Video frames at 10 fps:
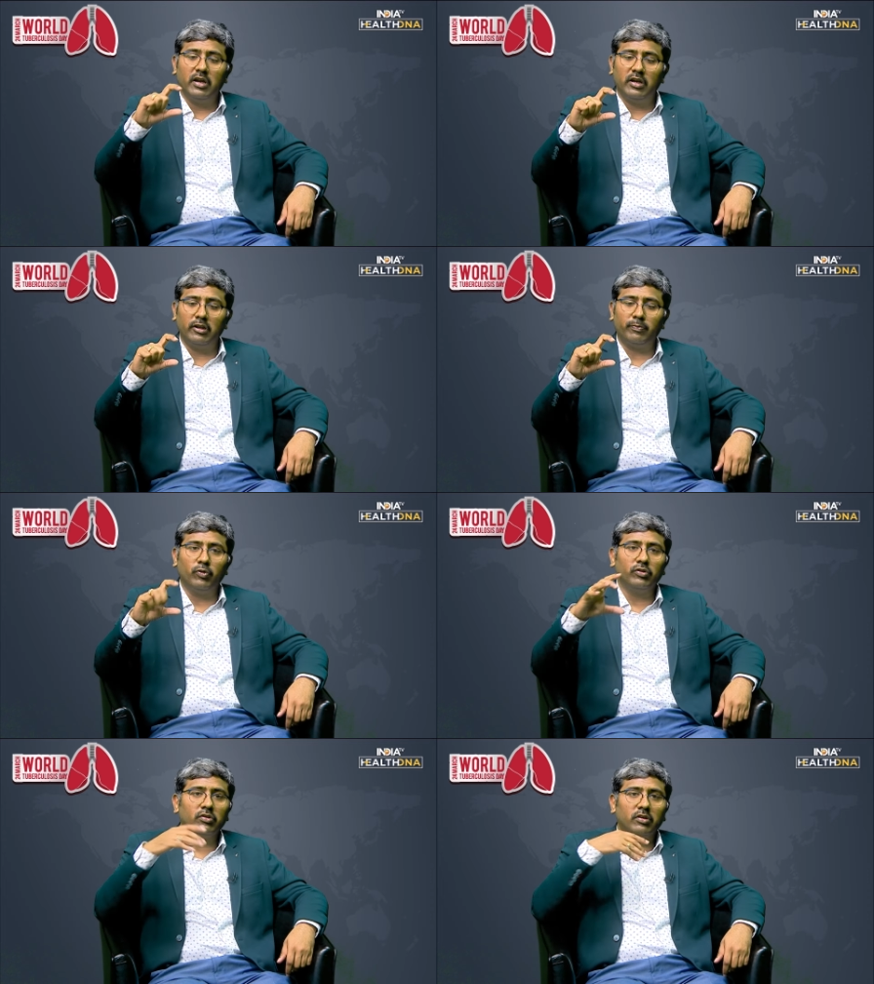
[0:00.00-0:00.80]

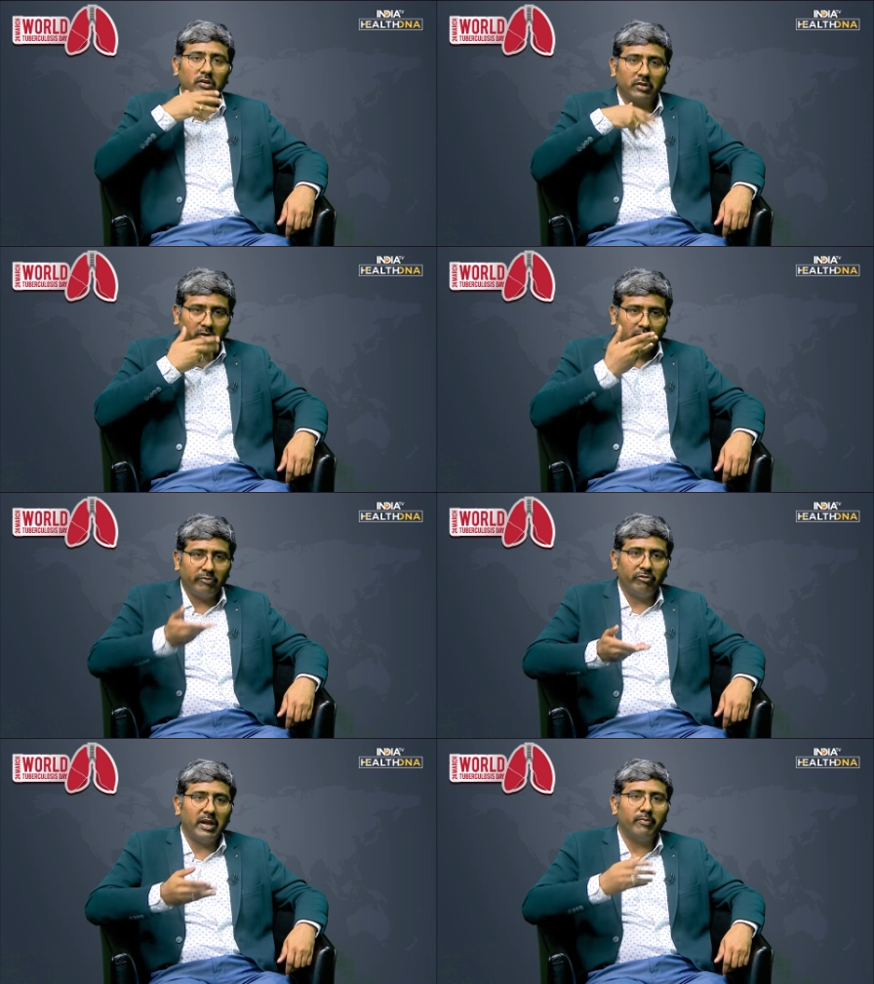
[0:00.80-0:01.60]
Dispose your the
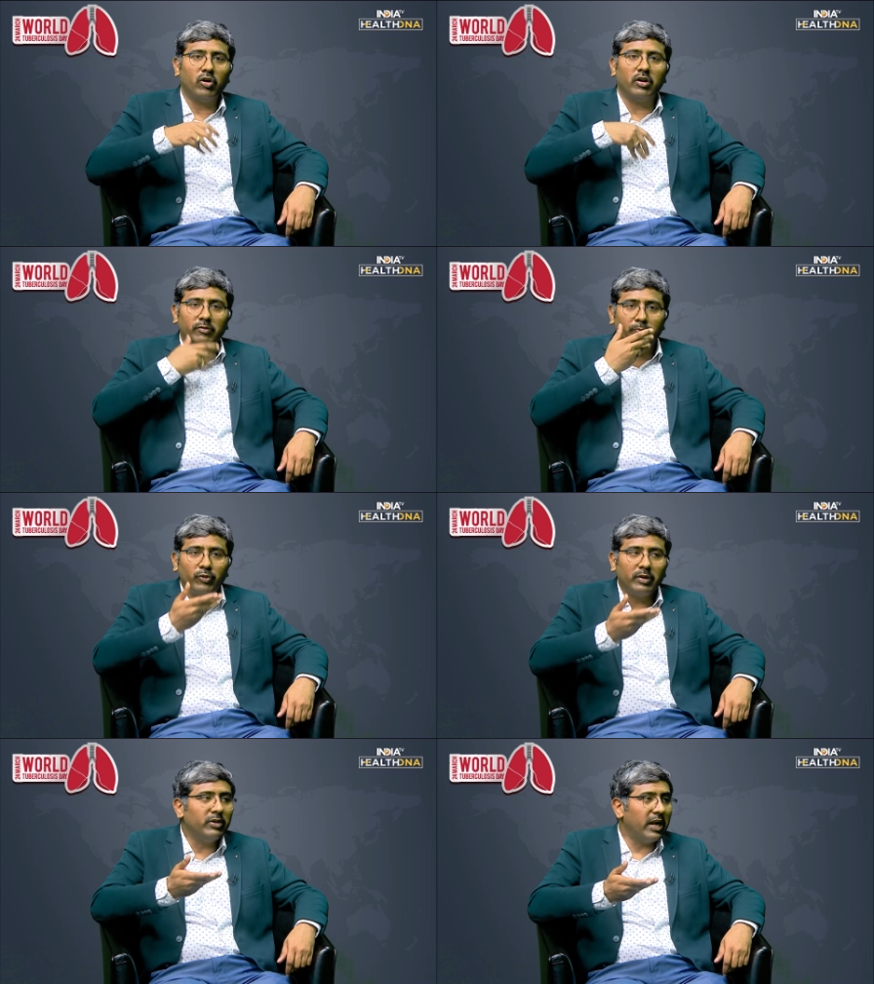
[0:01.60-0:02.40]
phlegm or
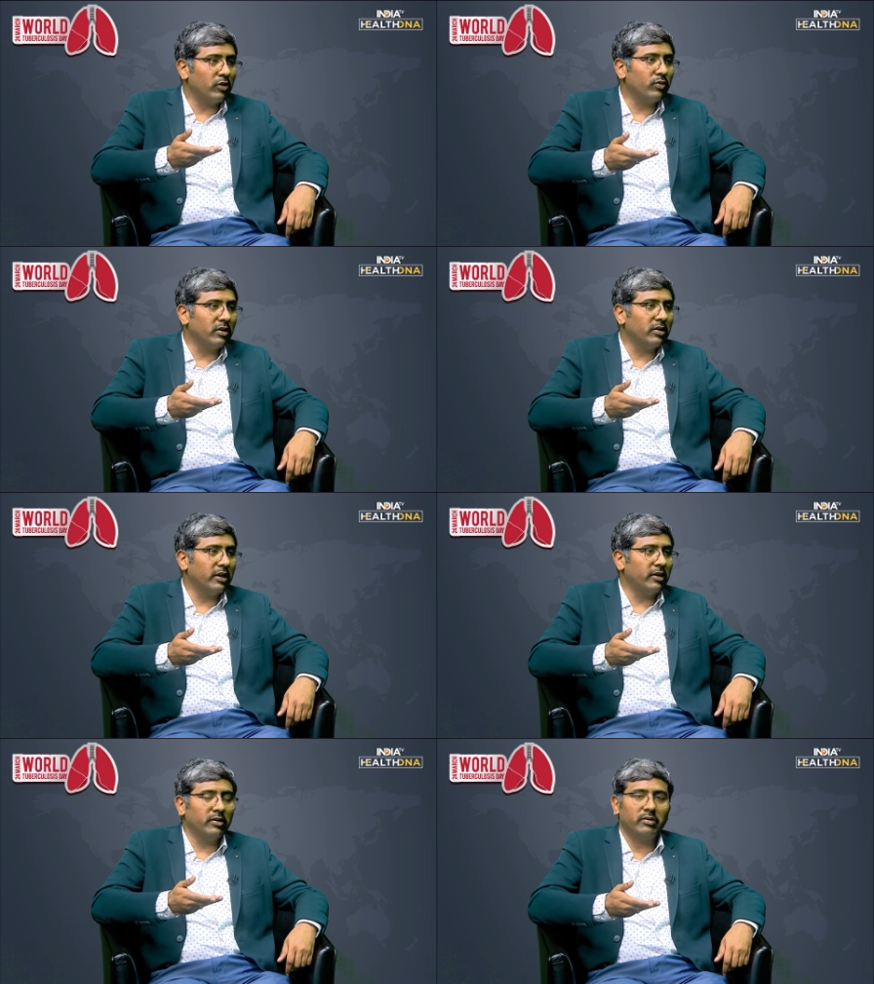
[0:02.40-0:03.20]
sputum that you
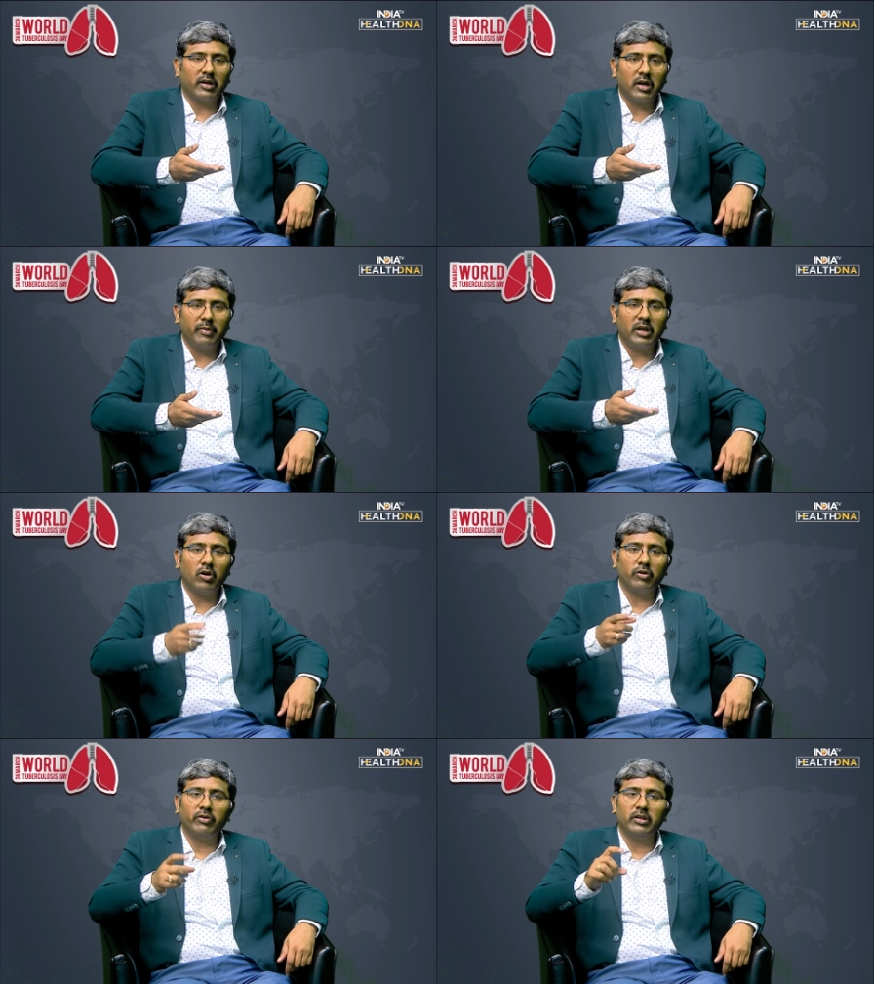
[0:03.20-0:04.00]
are uh, coming
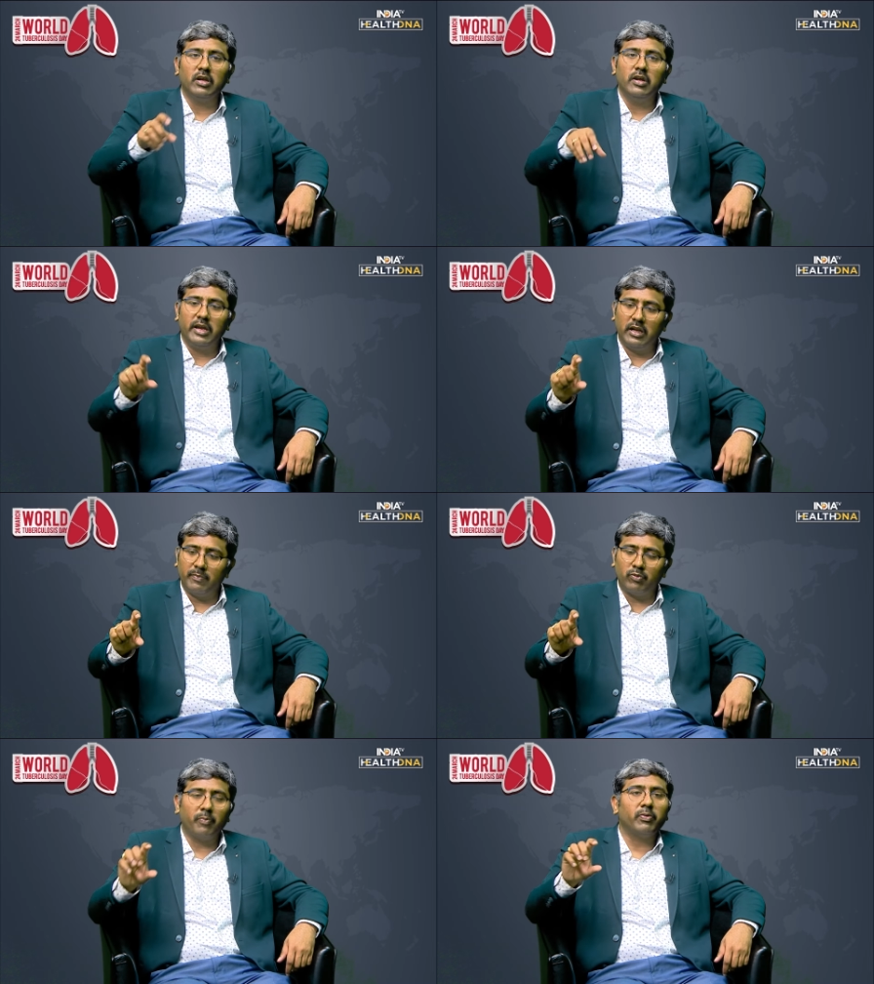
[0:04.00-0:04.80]
out with in a
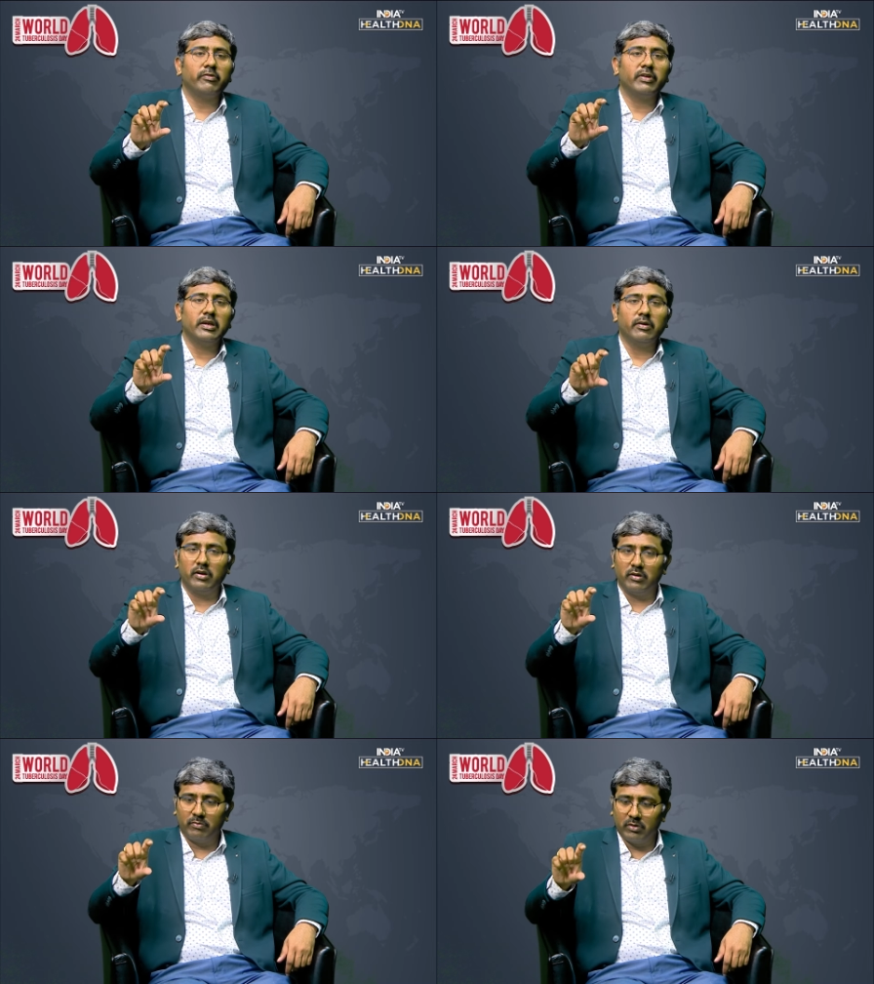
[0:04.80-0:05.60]
proper way,
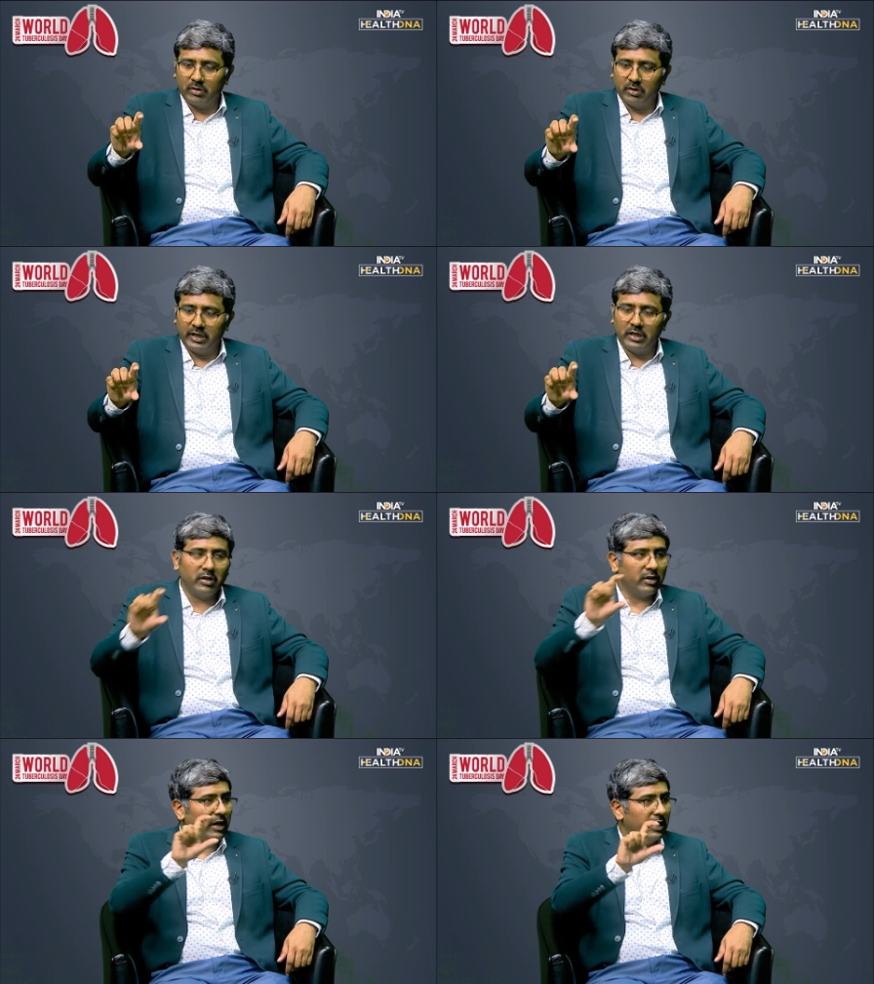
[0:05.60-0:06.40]
uh, uh, in
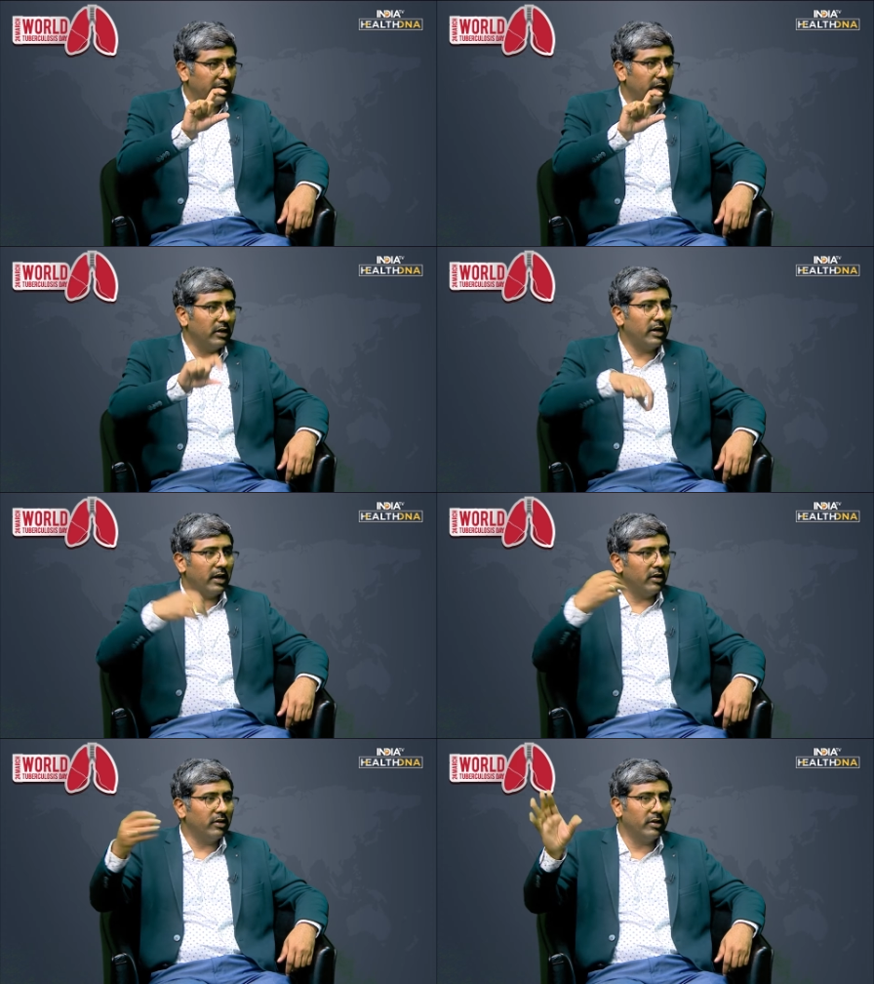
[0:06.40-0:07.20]
a container,
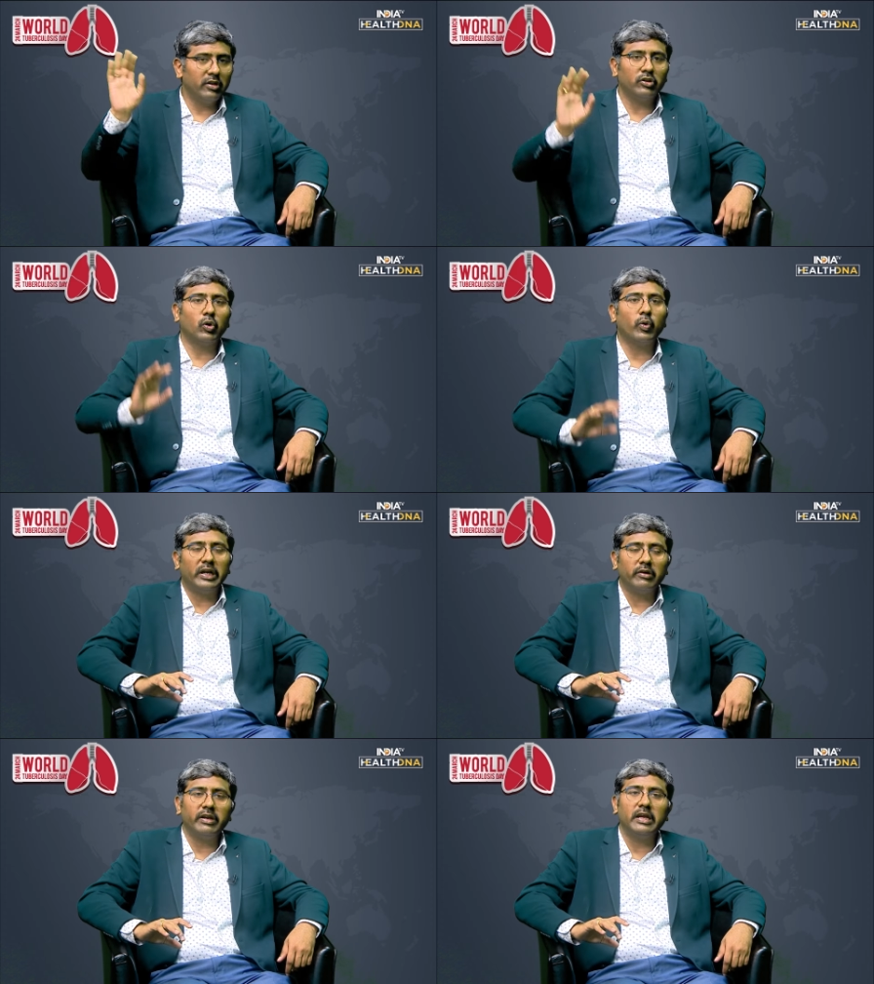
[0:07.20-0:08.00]
and mm. throw
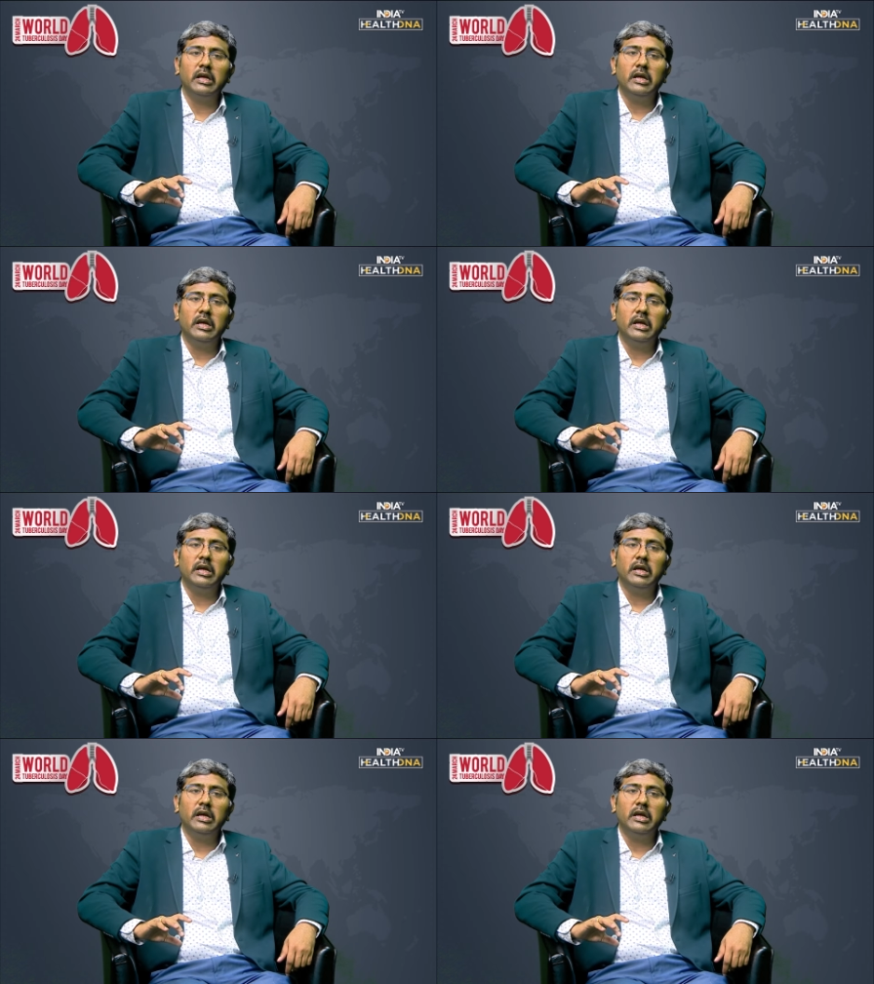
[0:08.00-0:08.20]
it away.